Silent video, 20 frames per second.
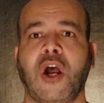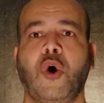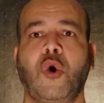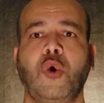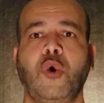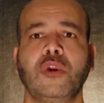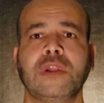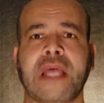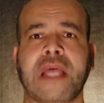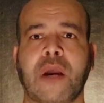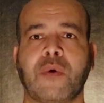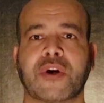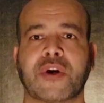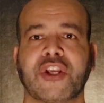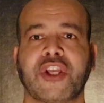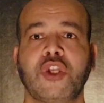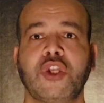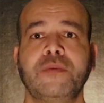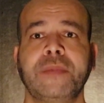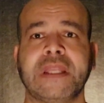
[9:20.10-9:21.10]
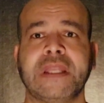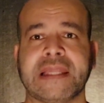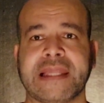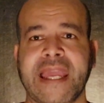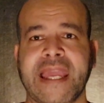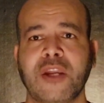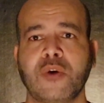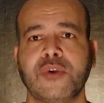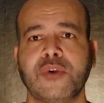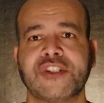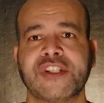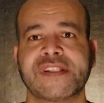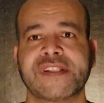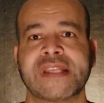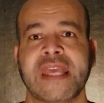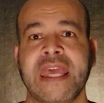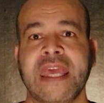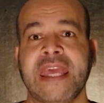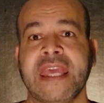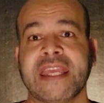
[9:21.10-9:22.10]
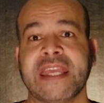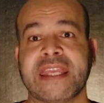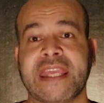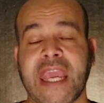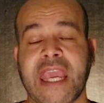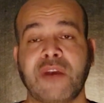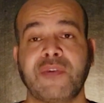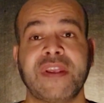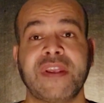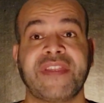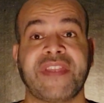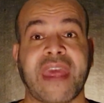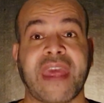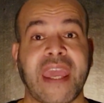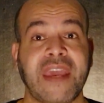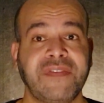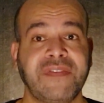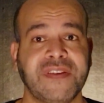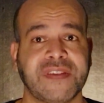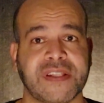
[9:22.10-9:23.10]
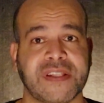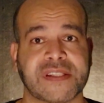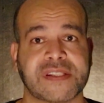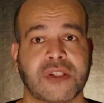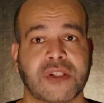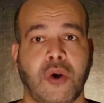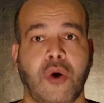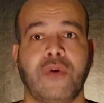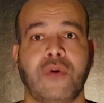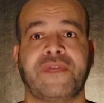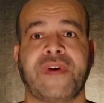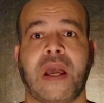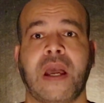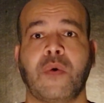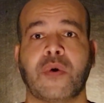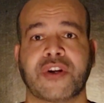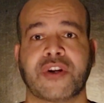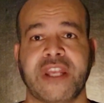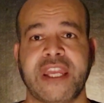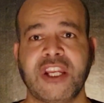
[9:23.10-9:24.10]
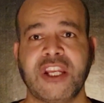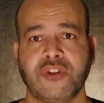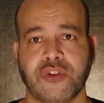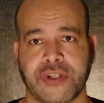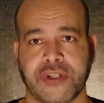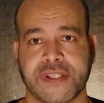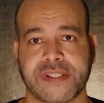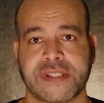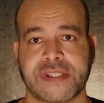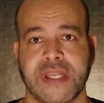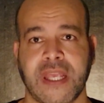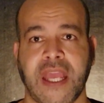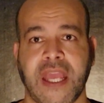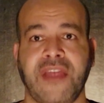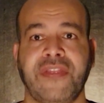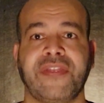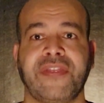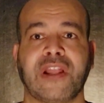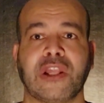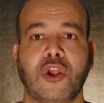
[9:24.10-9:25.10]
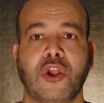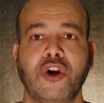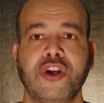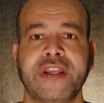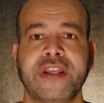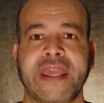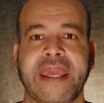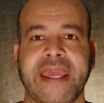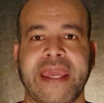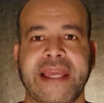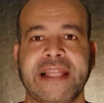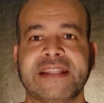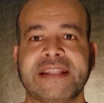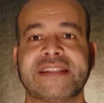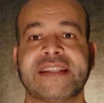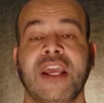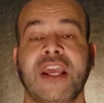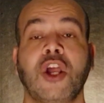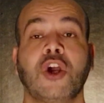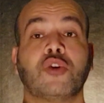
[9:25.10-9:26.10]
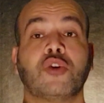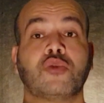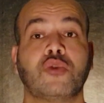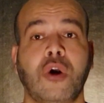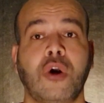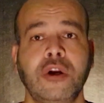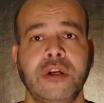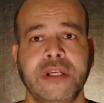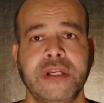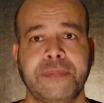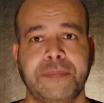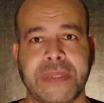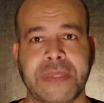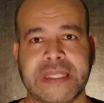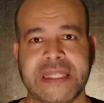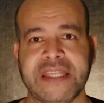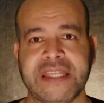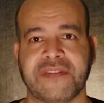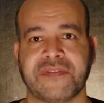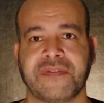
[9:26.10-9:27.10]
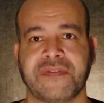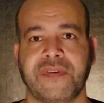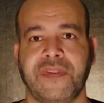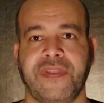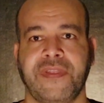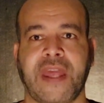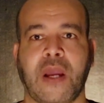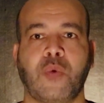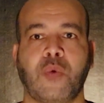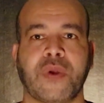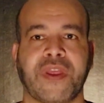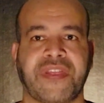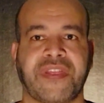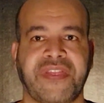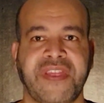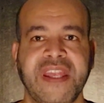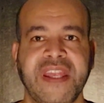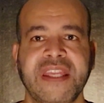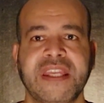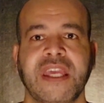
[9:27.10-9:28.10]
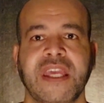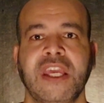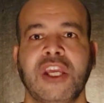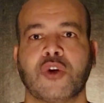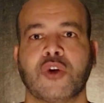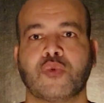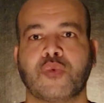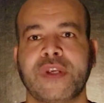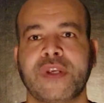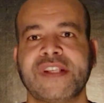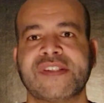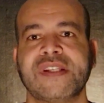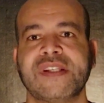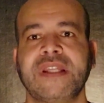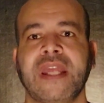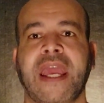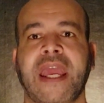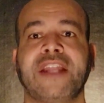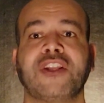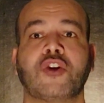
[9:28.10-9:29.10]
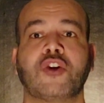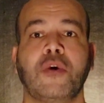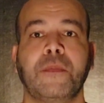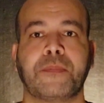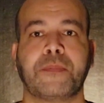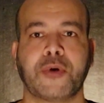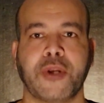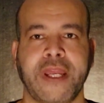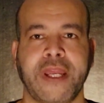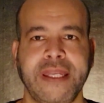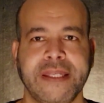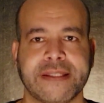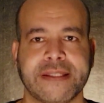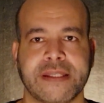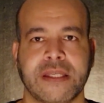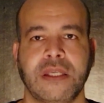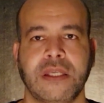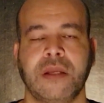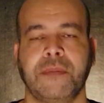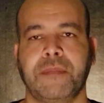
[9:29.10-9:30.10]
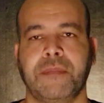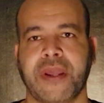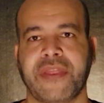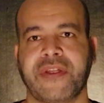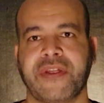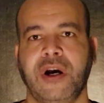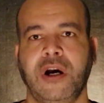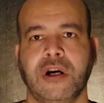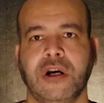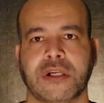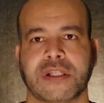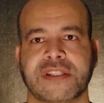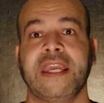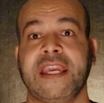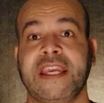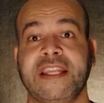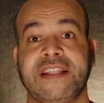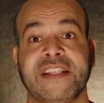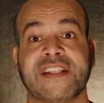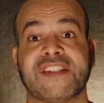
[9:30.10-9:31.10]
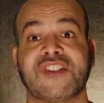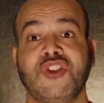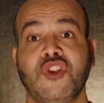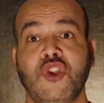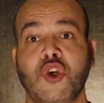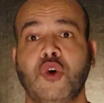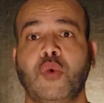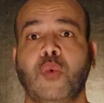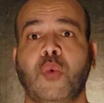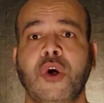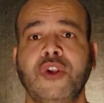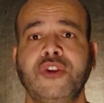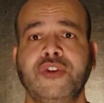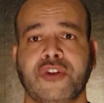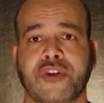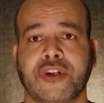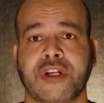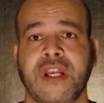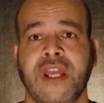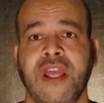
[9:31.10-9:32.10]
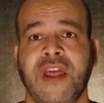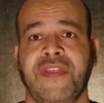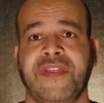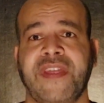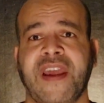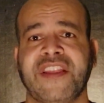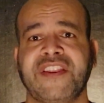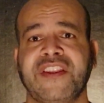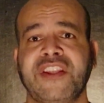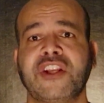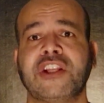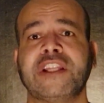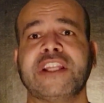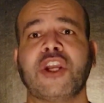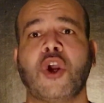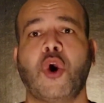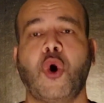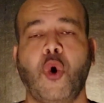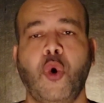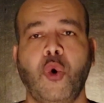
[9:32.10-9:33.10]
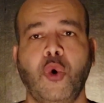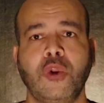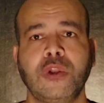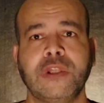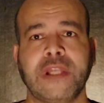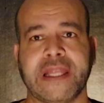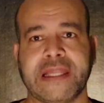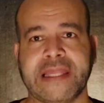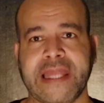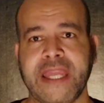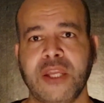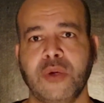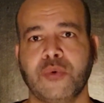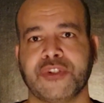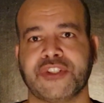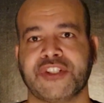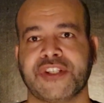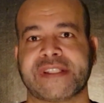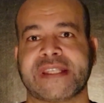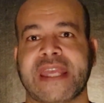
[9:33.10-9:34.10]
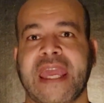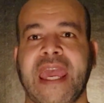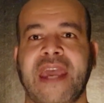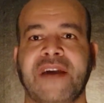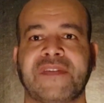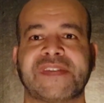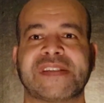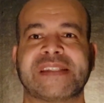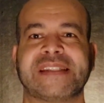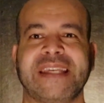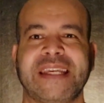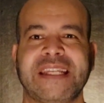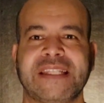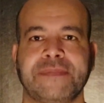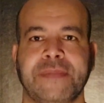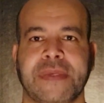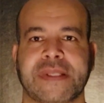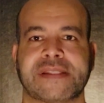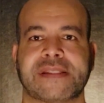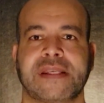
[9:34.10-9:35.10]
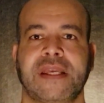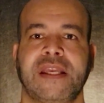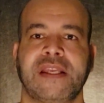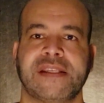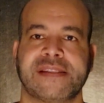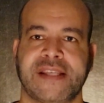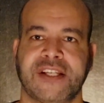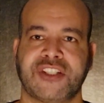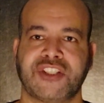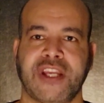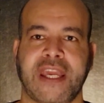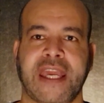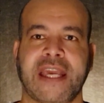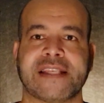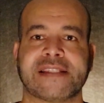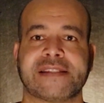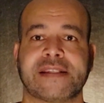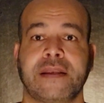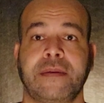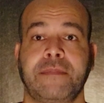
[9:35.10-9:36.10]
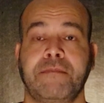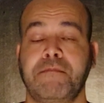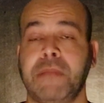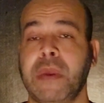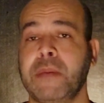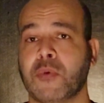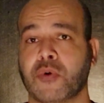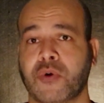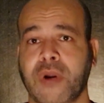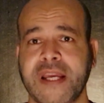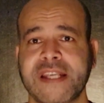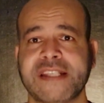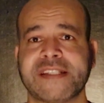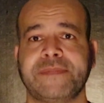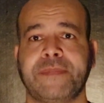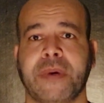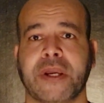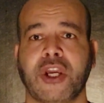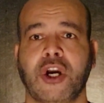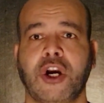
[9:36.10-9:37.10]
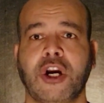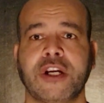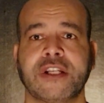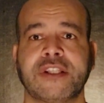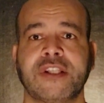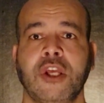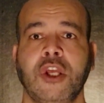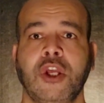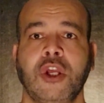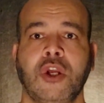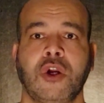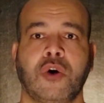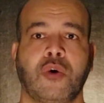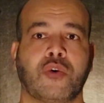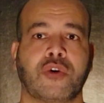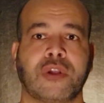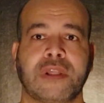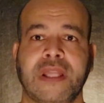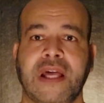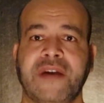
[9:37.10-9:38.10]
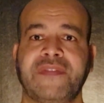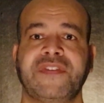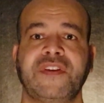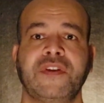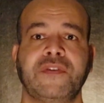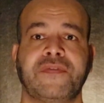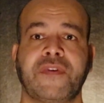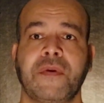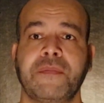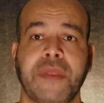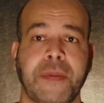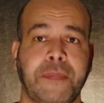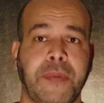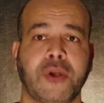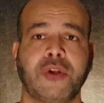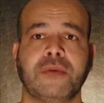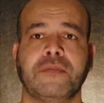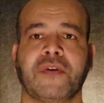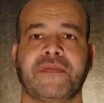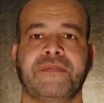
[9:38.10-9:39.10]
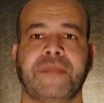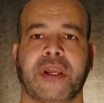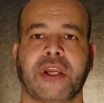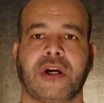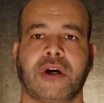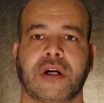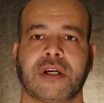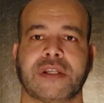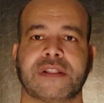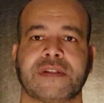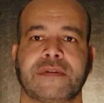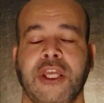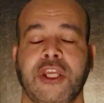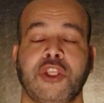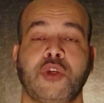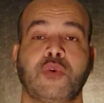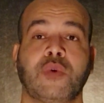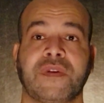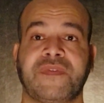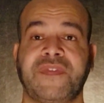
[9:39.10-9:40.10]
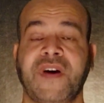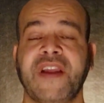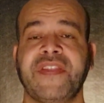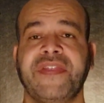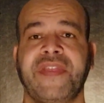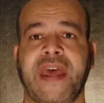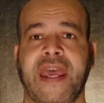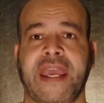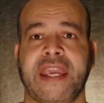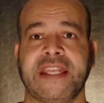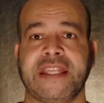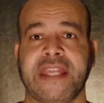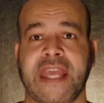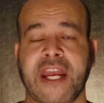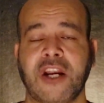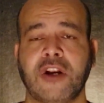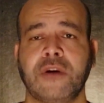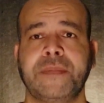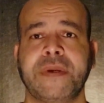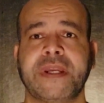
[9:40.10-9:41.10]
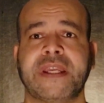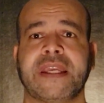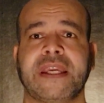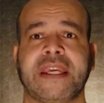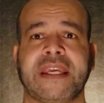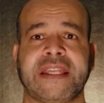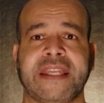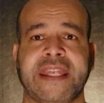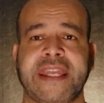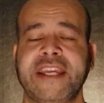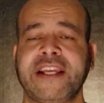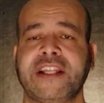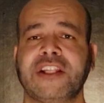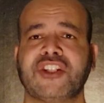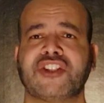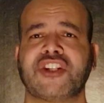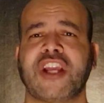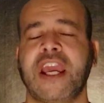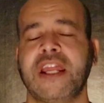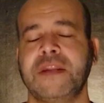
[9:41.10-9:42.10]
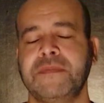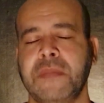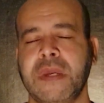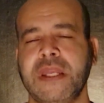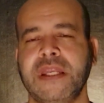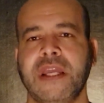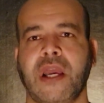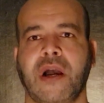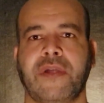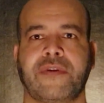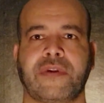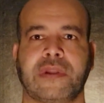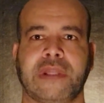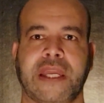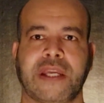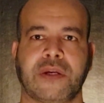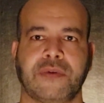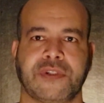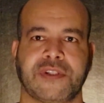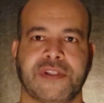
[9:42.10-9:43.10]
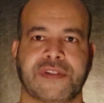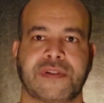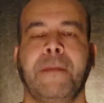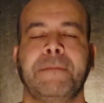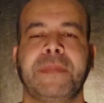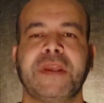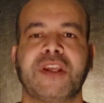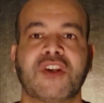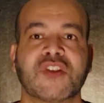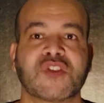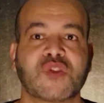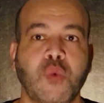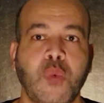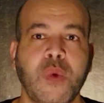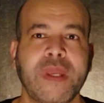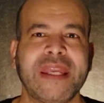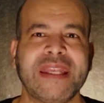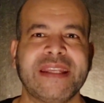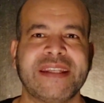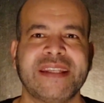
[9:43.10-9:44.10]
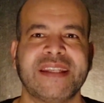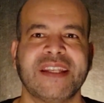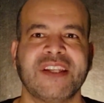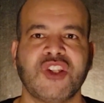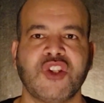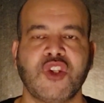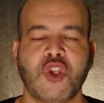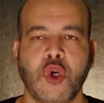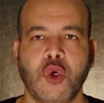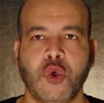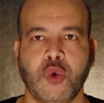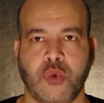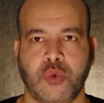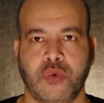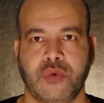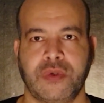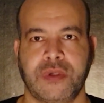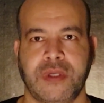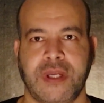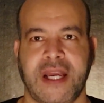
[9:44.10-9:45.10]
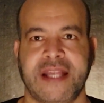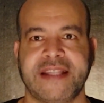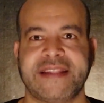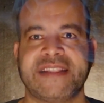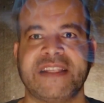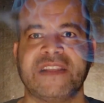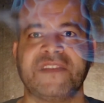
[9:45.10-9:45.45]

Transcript: all our human languages carry the evidence of our ignorance and the long-held wrong belief that we think, reason, and comprehend by the heart. It is no wonder that nearly all languages have statements such as memorized by heart or love you from the bottom of my heart. You will find that in Arabic, in English, and many other languages. Because we didn't know until